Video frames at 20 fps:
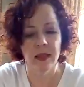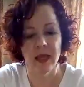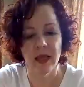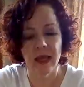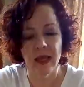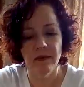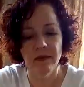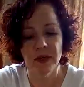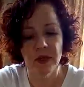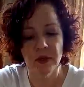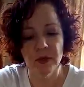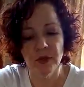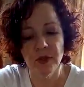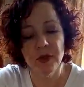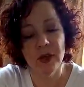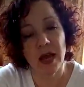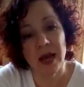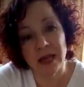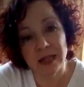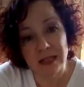like I've told
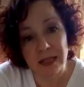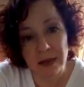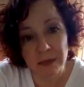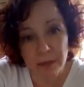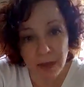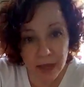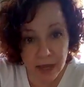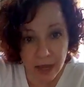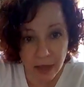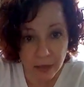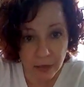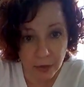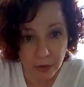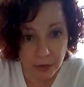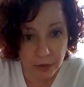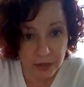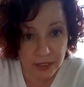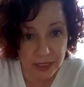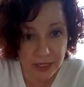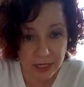you guys in my
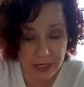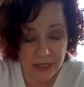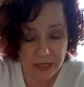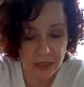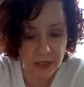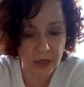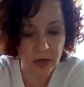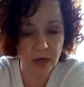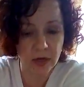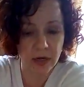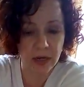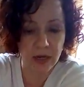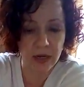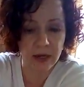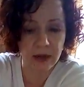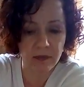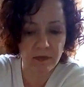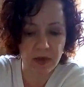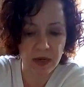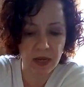other seed
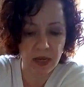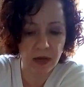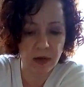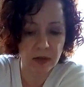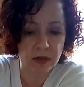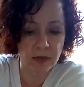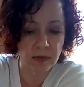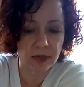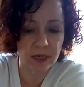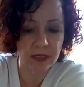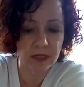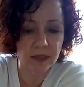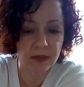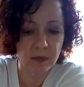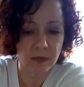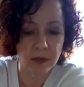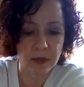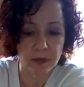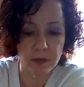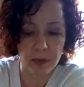starting videos when I
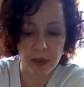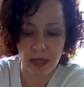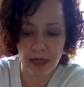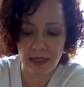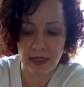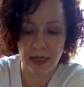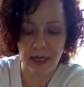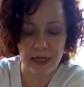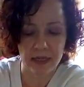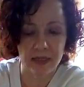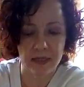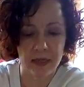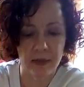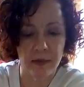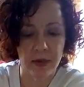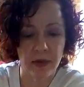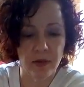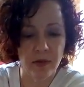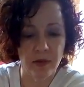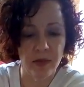was planting
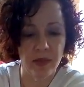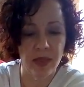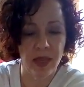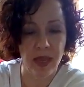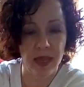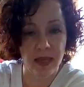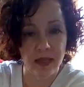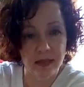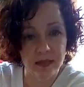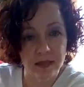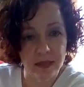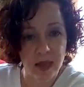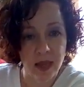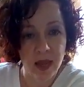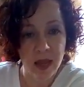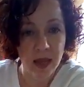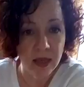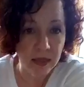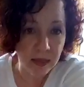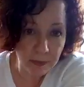some other things,
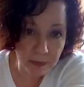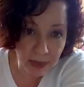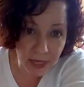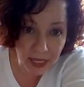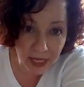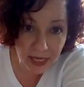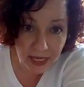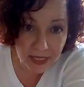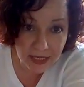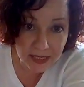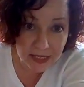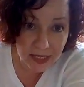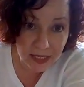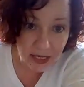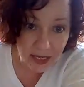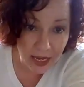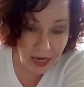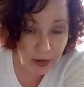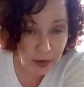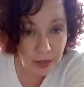the peas
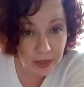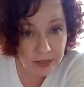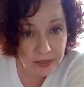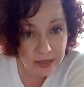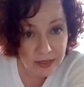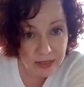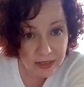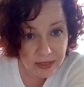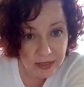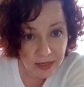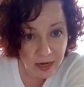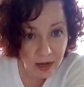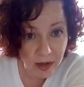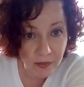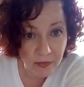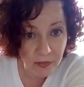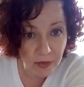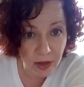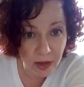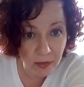and carrots and
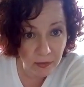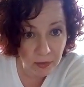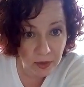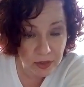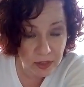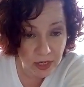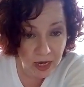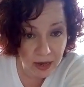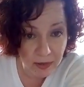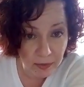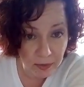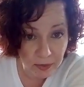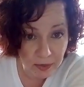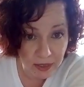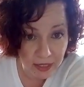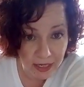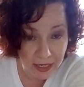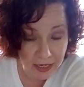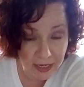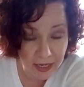stuff, um, which I will
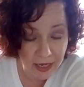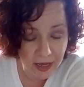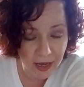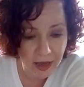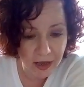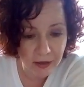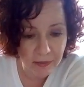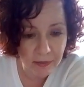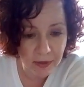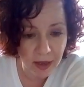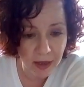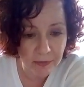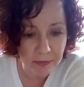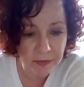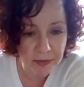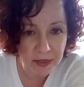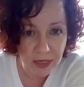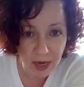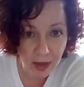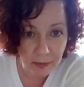link um, up
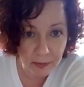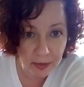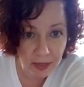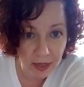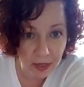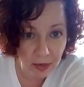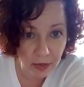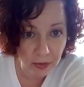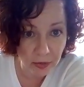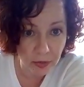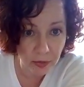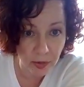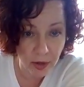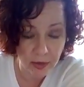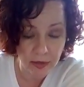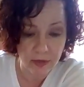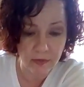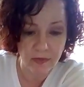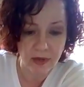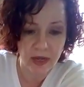top here
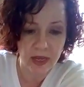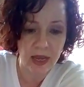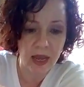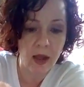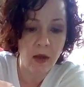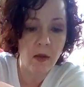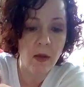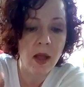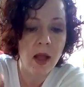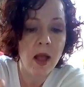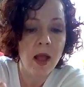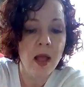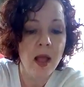throughout the video,